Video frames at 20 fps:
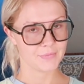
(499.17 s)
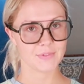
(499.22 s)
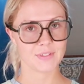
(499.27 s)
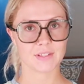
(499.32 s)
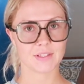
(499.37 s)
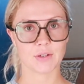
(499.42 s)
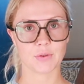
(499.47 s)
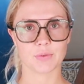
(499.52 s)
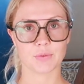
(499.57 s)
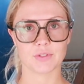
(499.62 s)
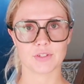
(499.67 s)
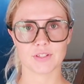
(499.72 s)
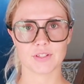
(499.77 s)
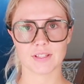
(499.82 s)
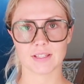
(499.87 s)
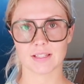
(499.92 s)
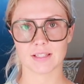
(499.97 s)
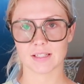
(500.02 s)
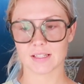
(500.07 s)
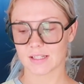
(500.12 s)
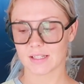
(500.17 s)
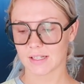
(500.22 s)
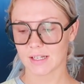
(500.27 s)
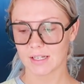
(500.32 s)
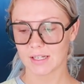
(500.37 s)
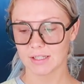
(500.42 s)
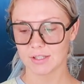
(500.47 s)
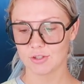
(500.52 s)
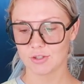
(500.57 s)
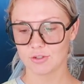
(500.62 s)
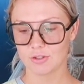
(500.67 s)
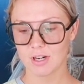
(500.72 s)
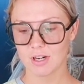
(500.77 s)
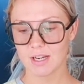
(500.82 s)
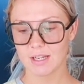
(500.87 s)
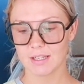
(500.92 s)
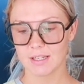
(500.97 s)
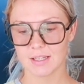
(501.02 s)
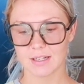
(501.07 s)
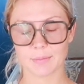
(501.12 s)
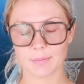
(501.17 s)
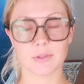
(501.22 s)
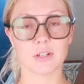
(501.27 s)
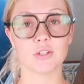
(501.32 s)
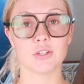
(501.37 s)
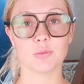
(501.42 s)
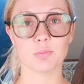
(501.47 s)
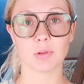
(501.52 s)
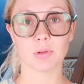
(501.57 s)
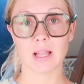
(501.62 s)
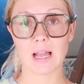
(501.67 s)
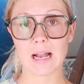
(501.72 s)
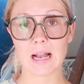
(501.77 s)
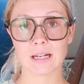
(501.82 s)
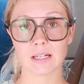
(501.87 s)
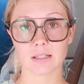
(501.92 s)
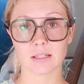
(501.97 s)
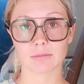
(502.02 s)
So we're just gonna try it, and I'm gonna do black.